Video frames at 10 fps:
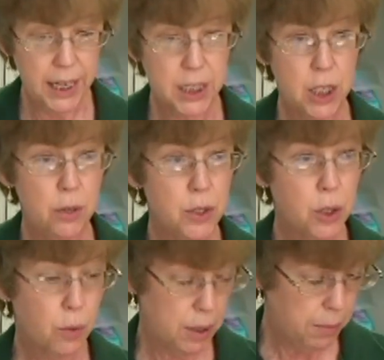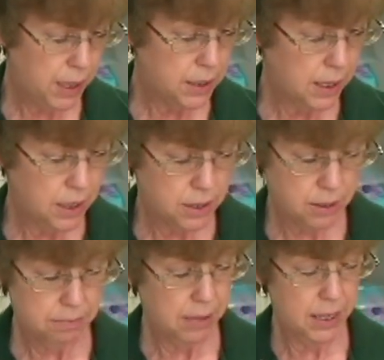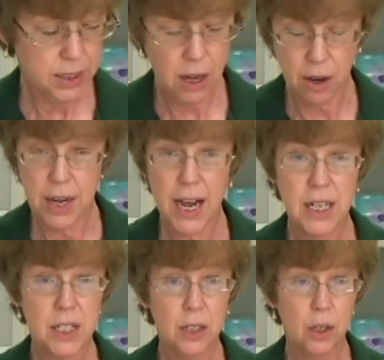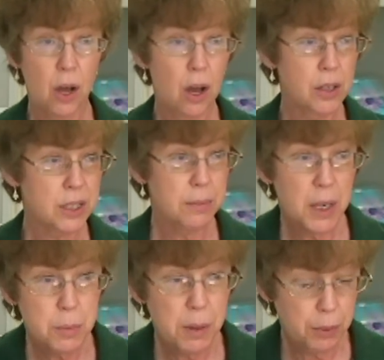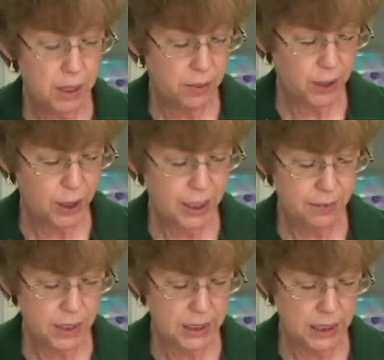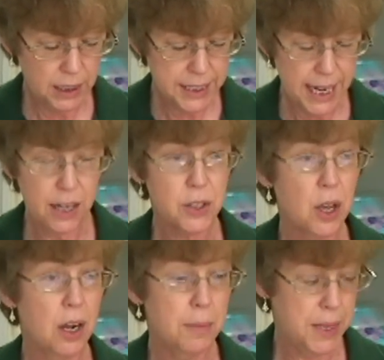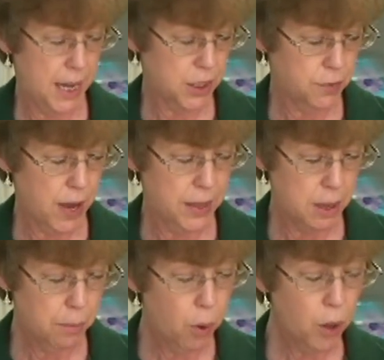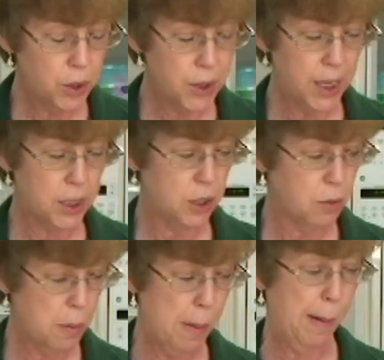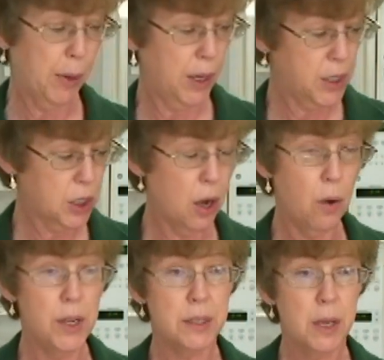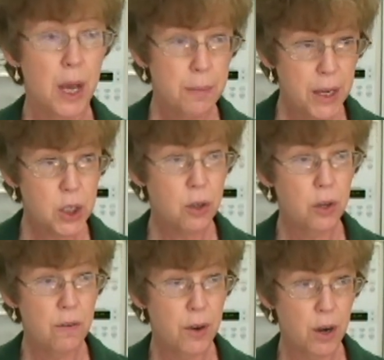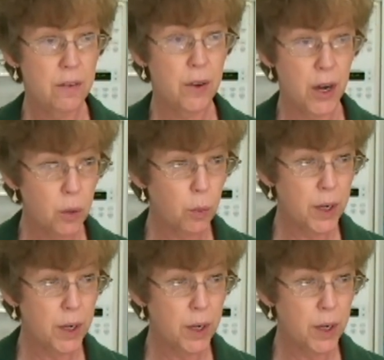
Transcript: like to use the green beans as, as they are nice and long. Sometimes people even leave little tails on them, and that's fine. The important thing to remember is to always make sure they're very, very